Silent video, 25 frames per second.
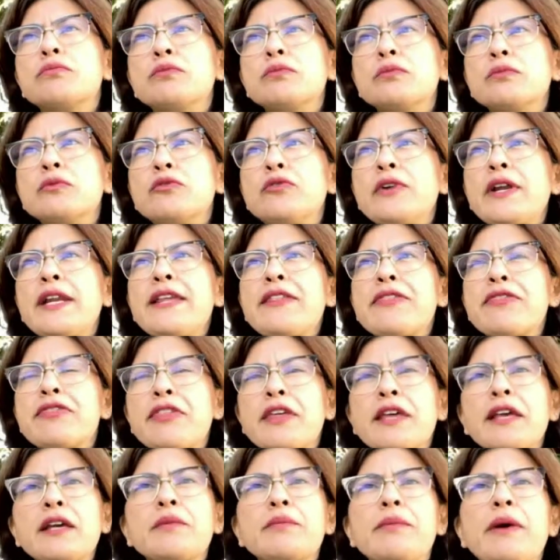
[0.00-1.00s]
really
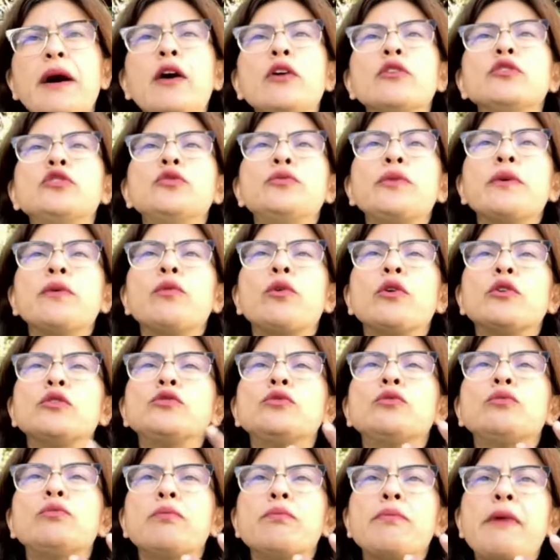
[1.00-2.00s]
think about, do we want
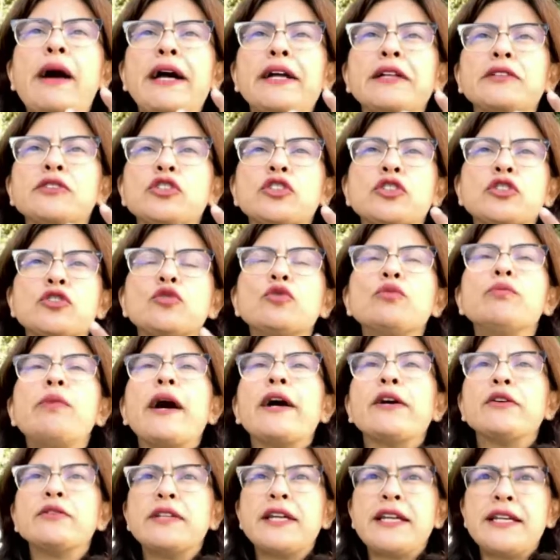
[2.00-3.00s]
to match two
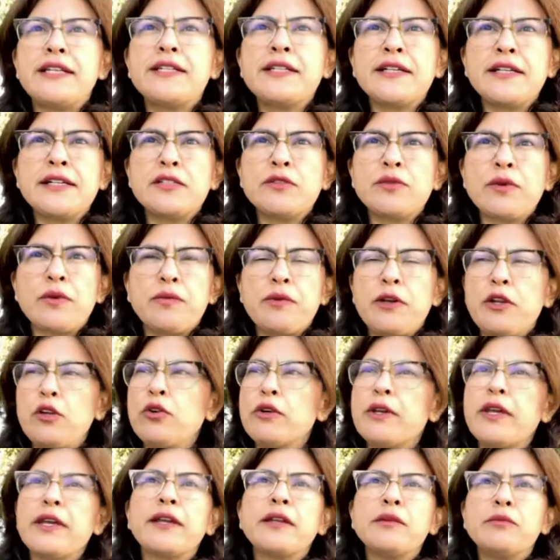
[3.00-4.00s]
biodatas when we're
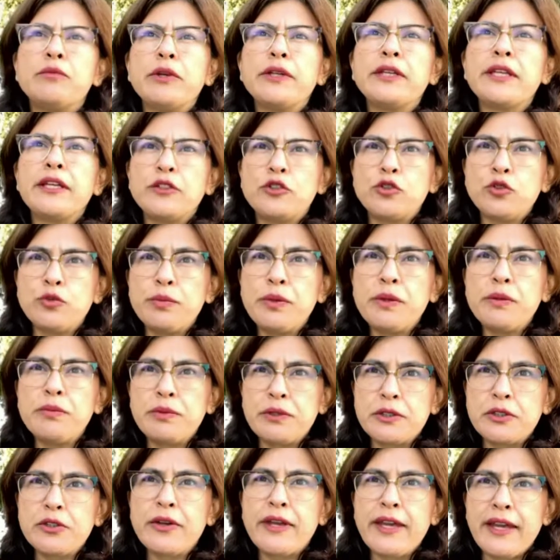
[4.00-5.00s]
looking at bringing two
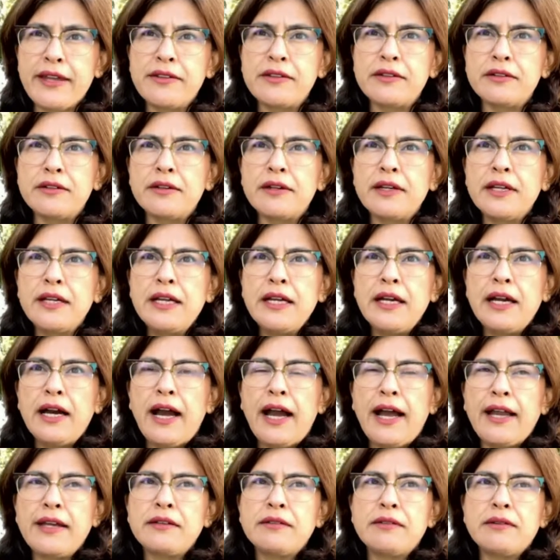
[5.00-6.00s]
people together,
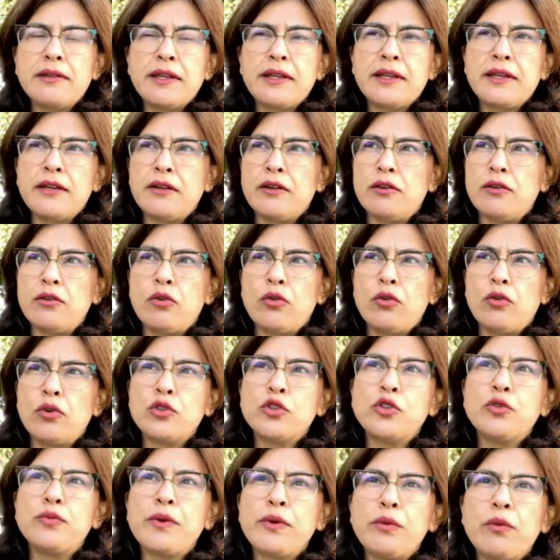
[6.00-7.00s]
and or
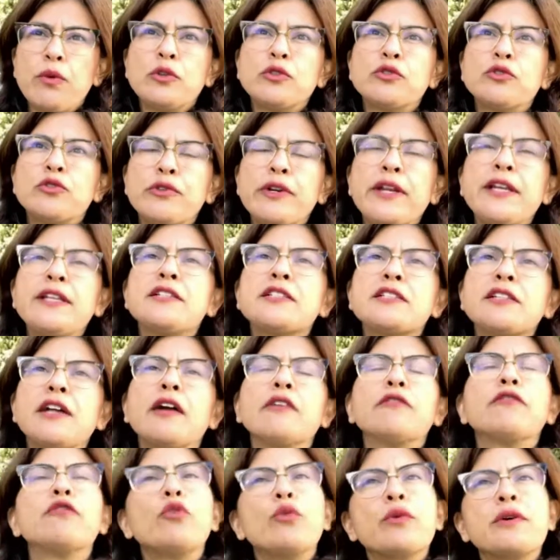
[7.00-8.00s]
do we want to really
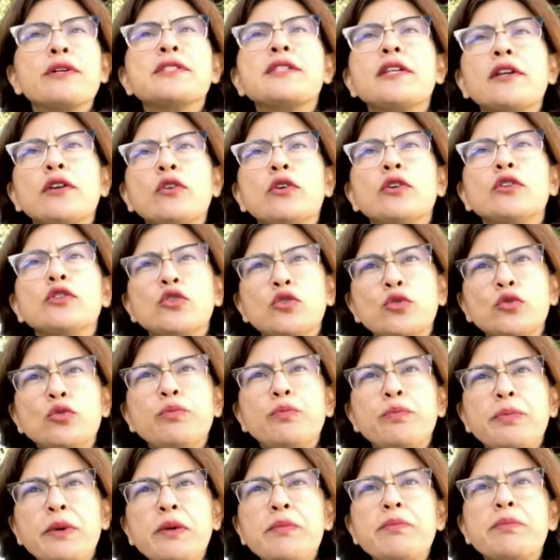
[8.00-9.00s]
start focusing on two
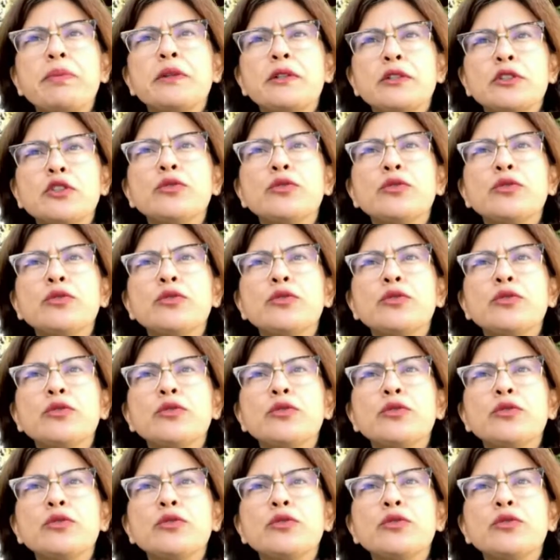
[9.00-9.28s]
people, two